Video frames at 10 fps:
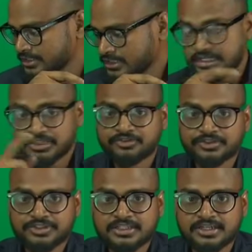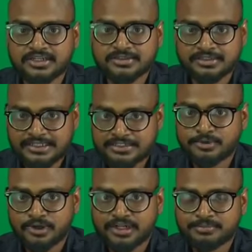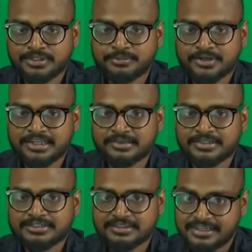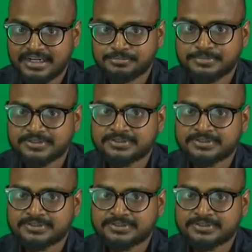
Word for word: Uh, if you see the S block and P block elements in the app,